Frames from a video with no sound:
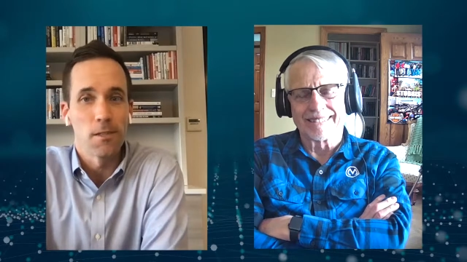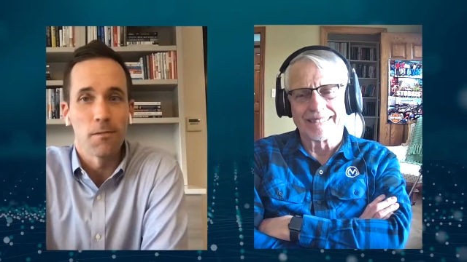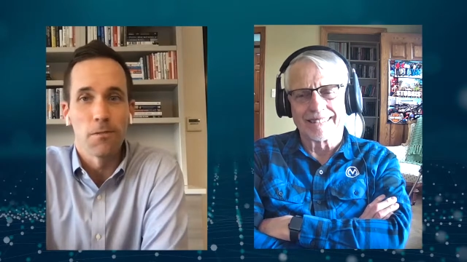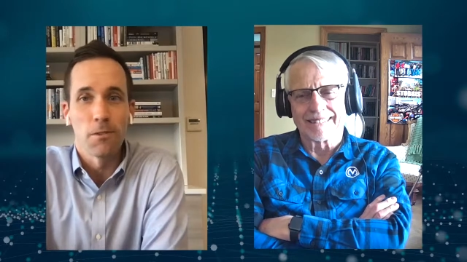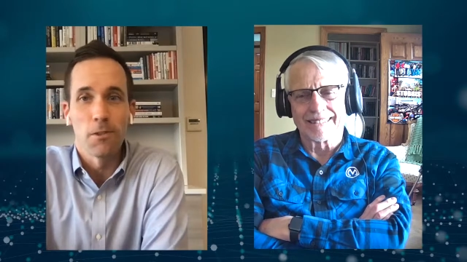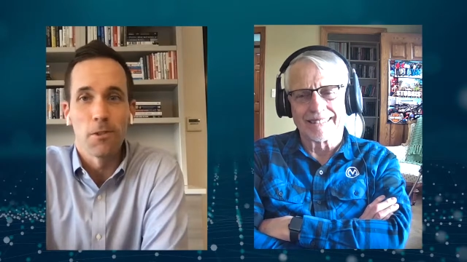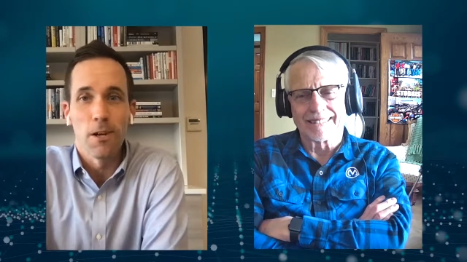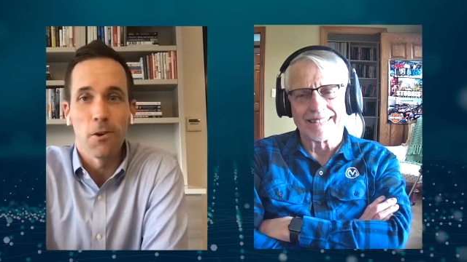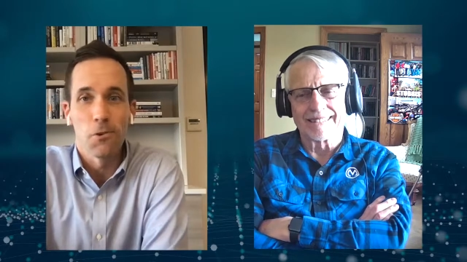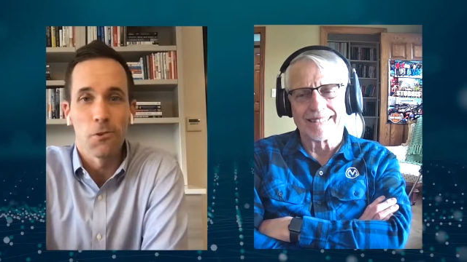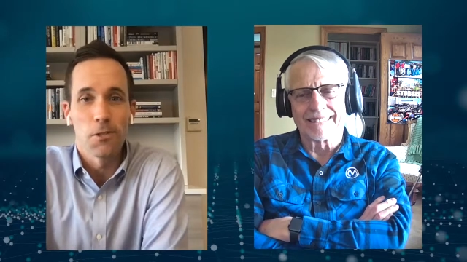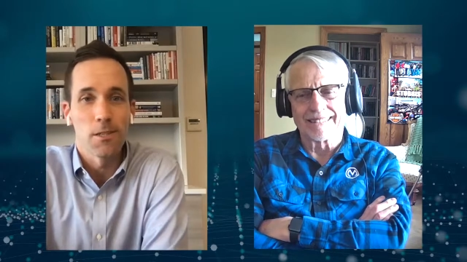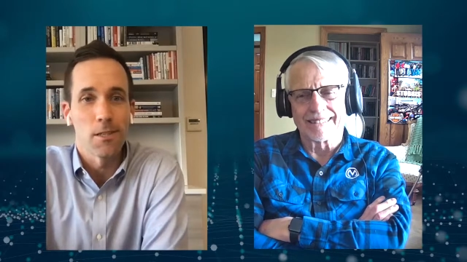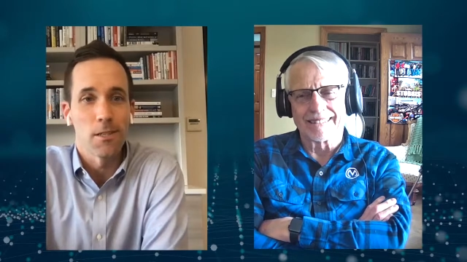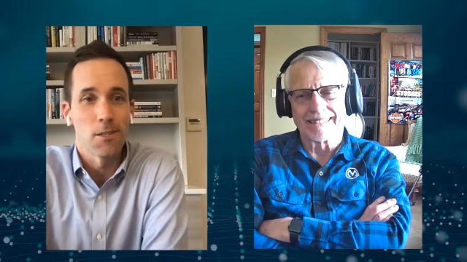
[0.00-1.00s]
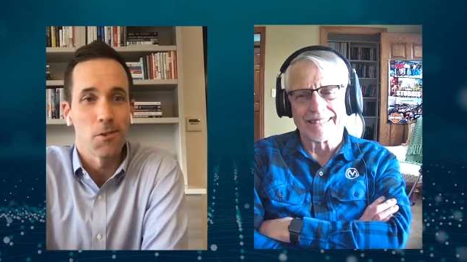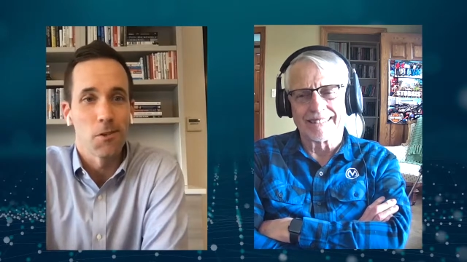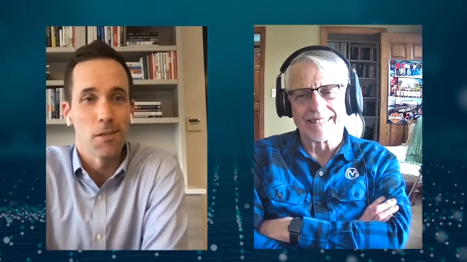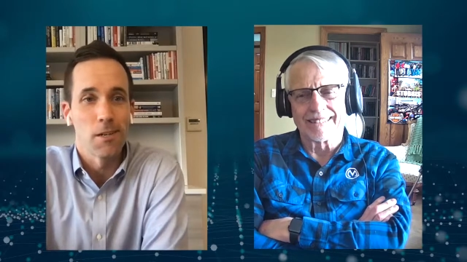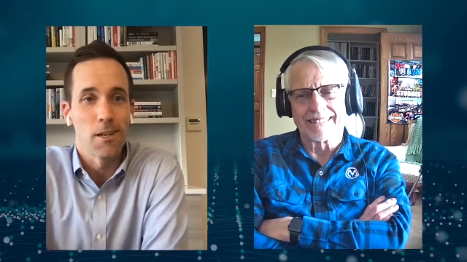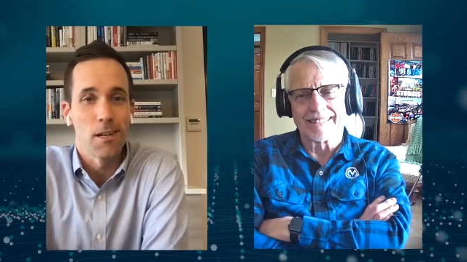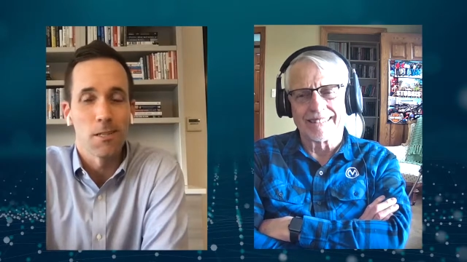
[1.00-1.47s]
Speaker 1: and for you to host us. So
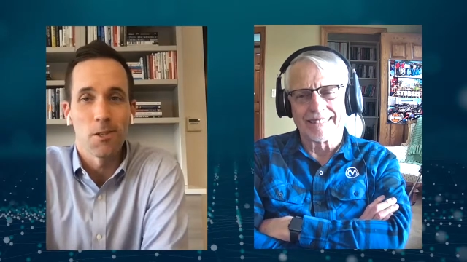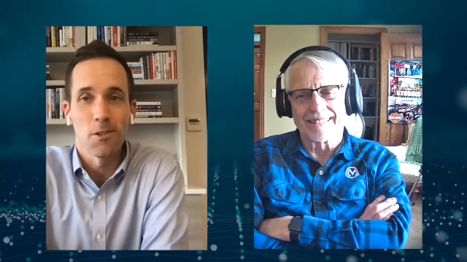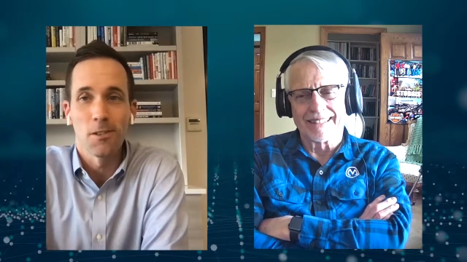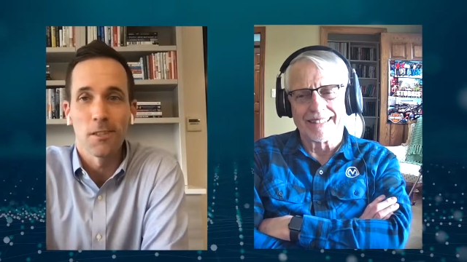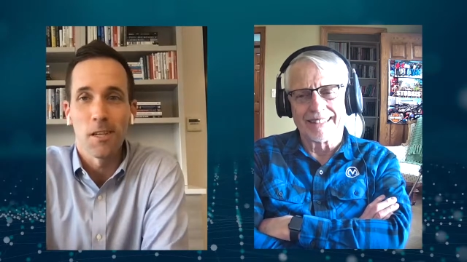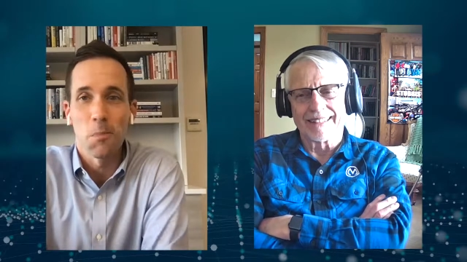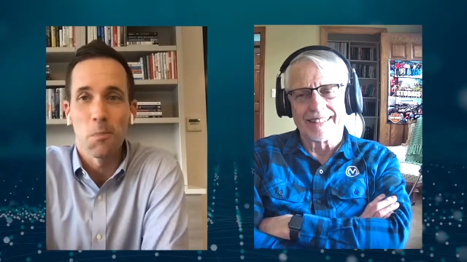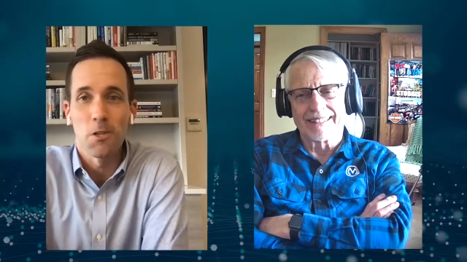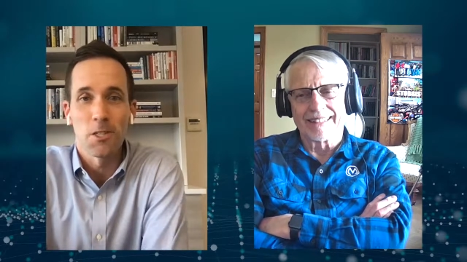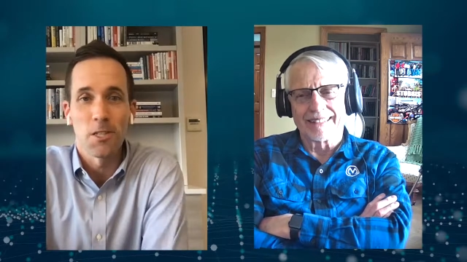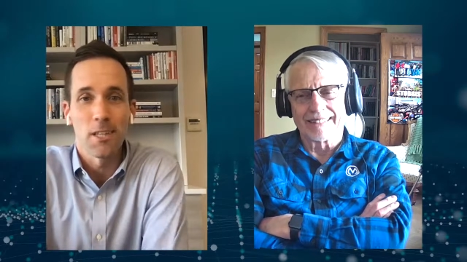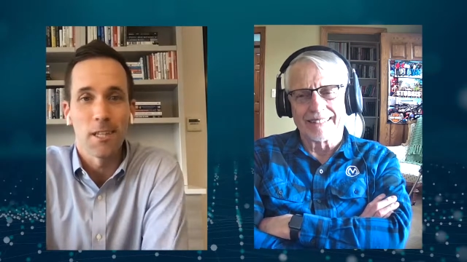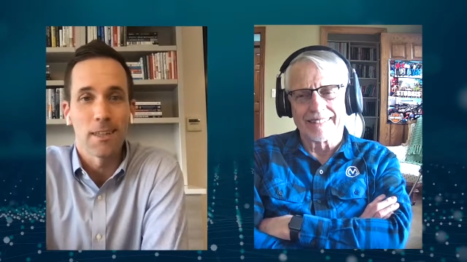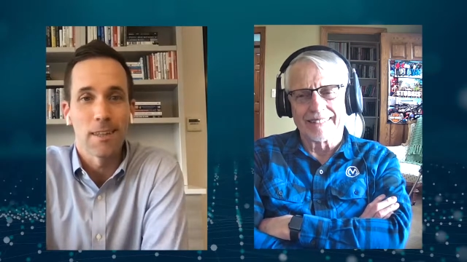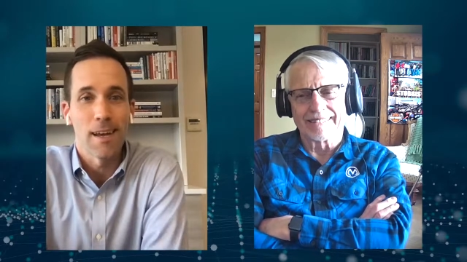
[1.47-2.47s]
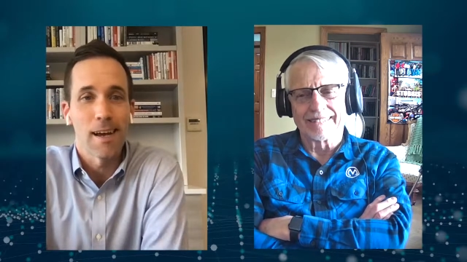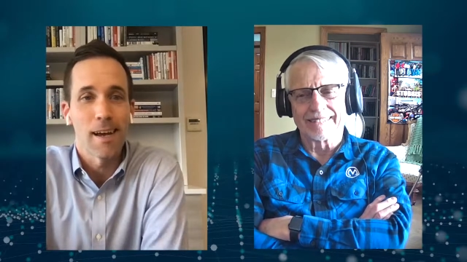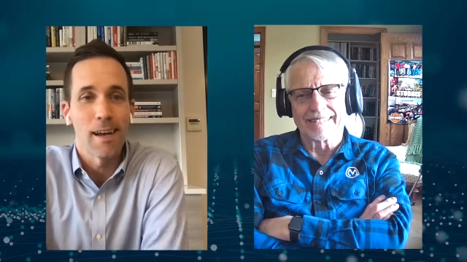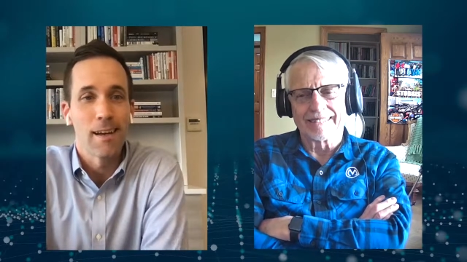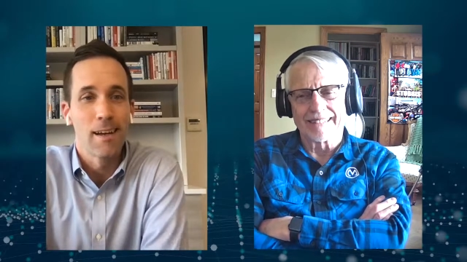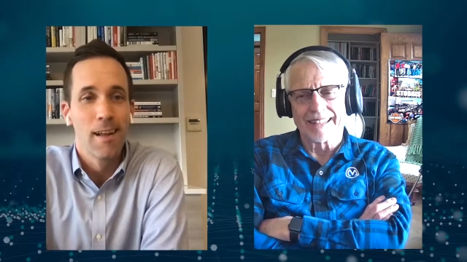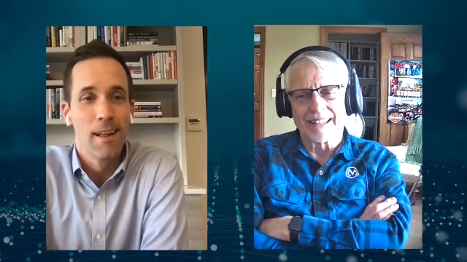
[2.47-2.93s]
I, I certainly appreciate
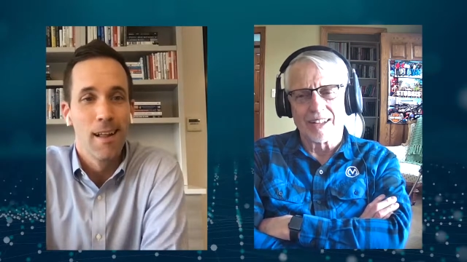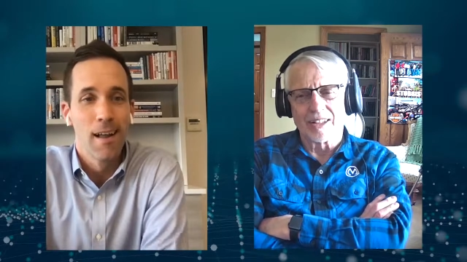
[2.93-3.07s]
that.